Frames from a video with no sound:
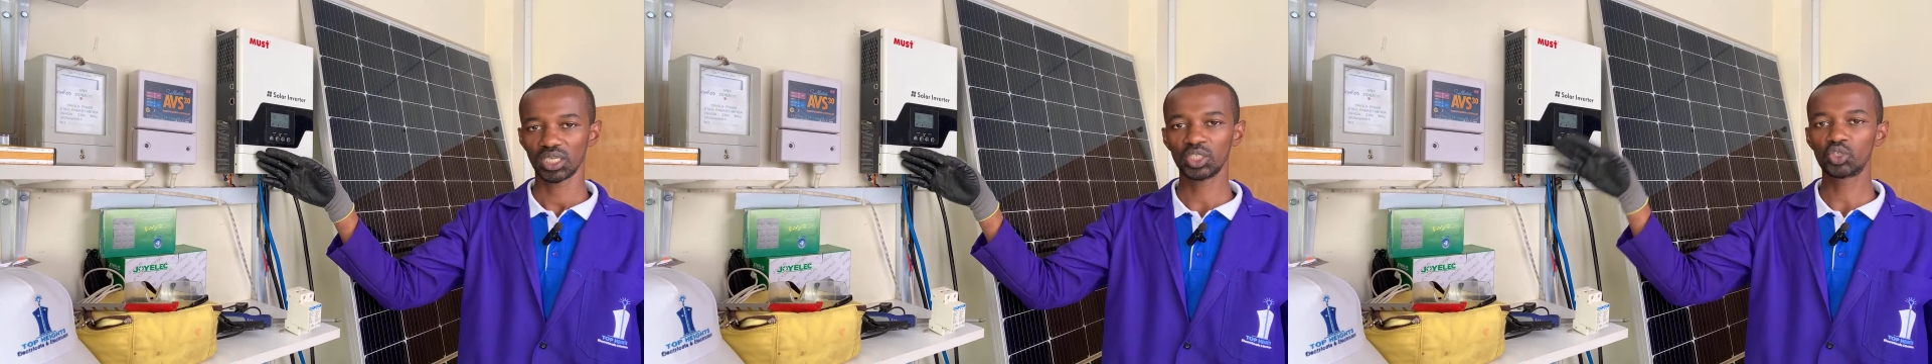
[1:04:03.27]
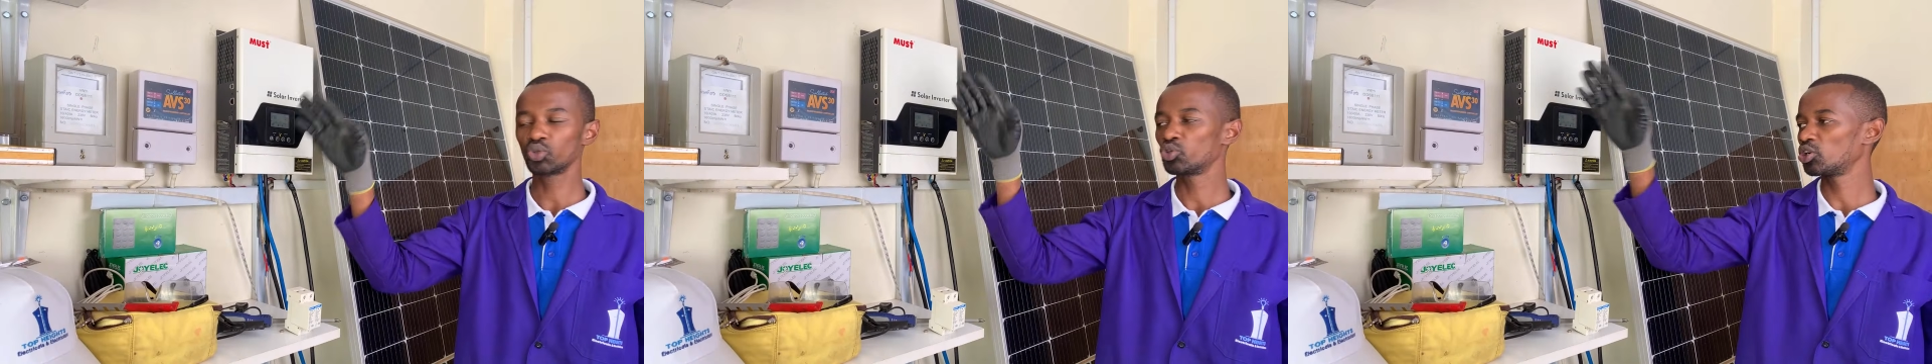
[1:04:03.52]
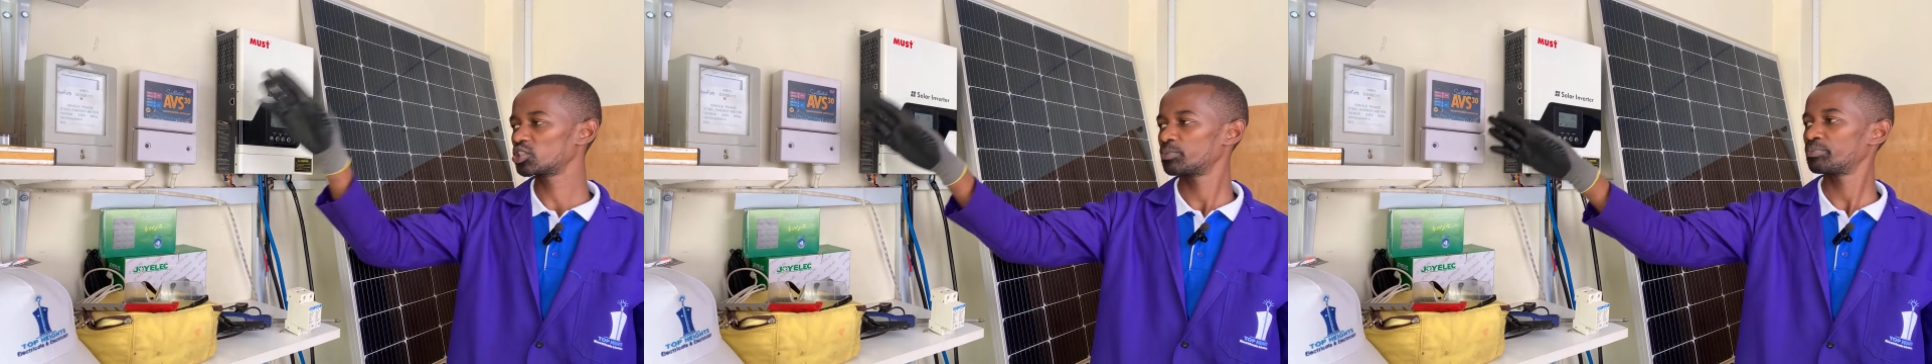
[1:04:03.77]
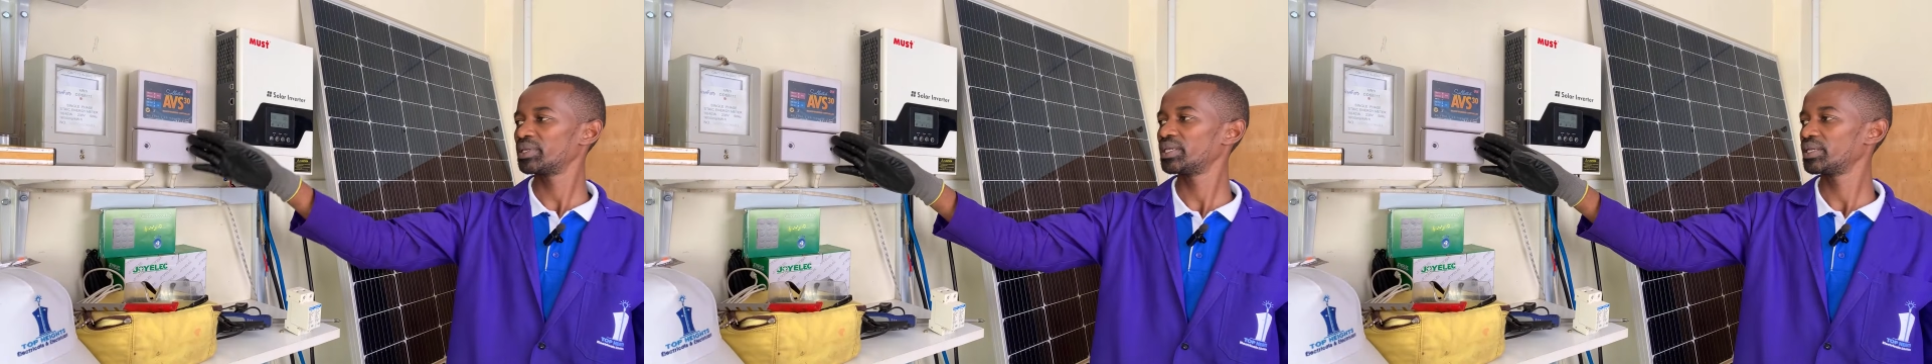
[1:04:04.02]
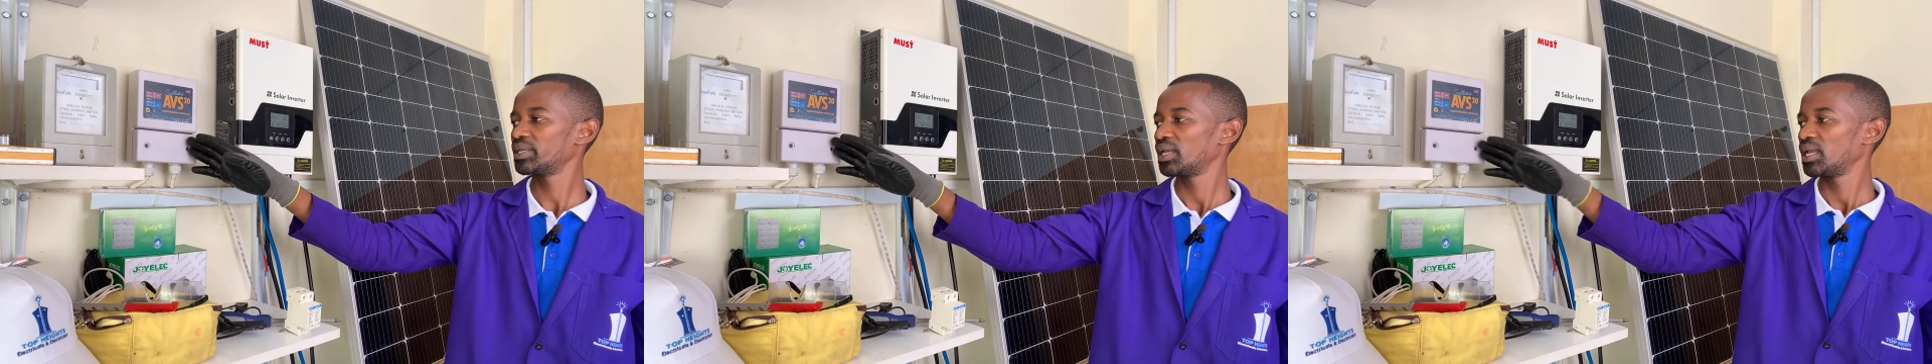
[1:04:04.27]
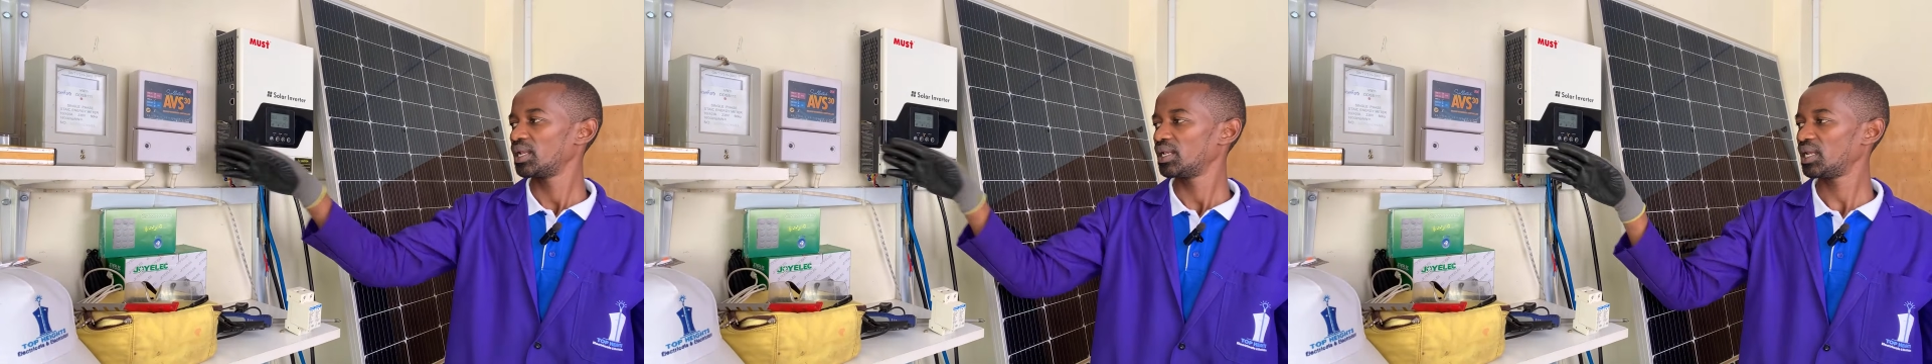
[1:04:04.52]
It should not be
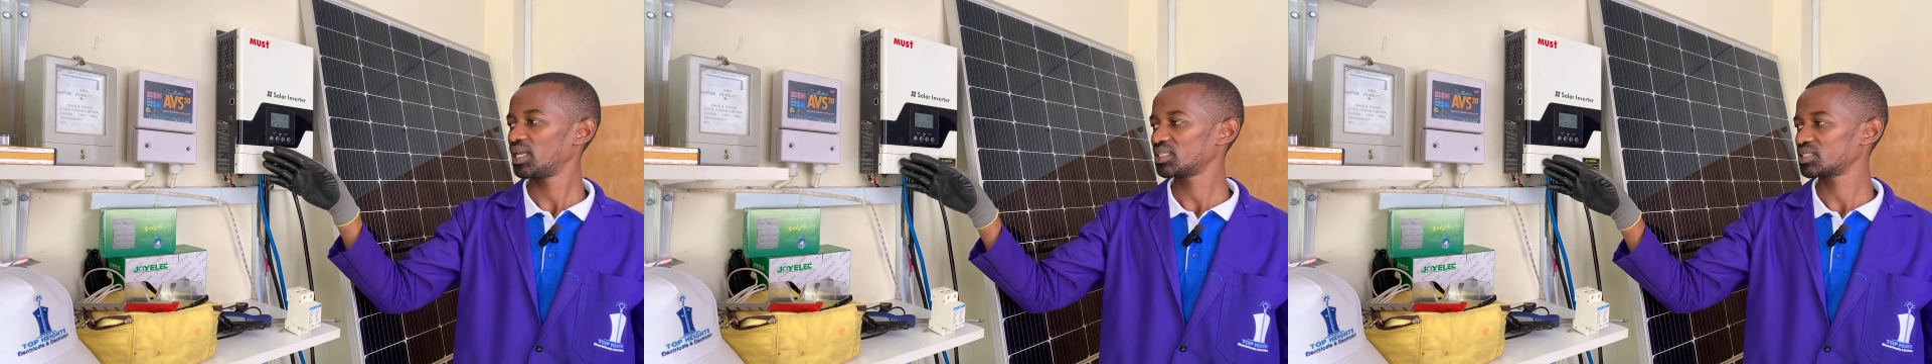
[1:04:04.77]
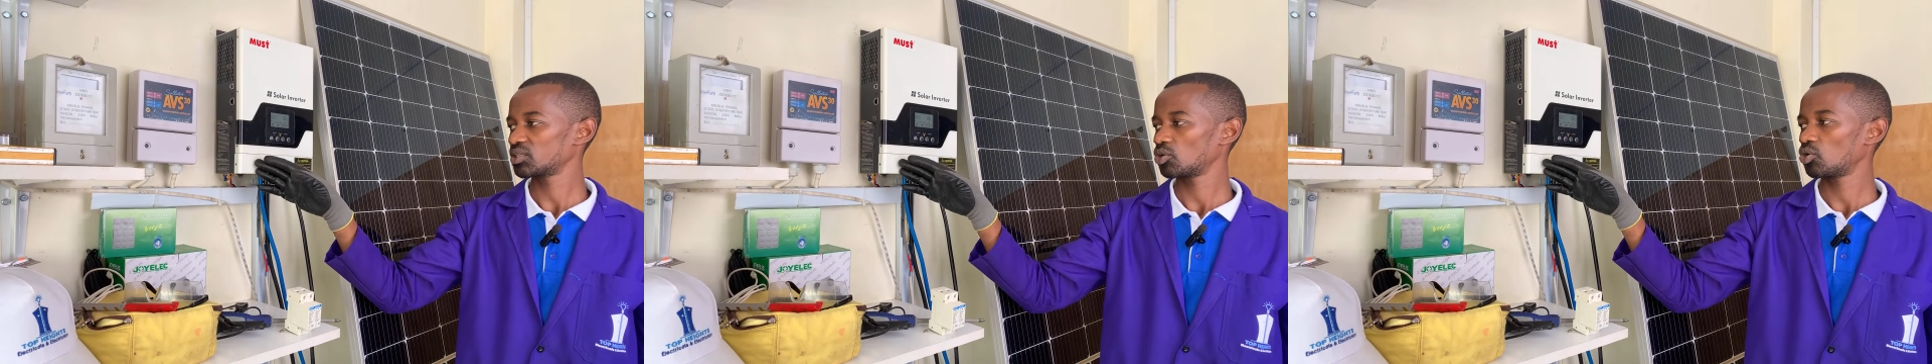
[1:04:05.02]
less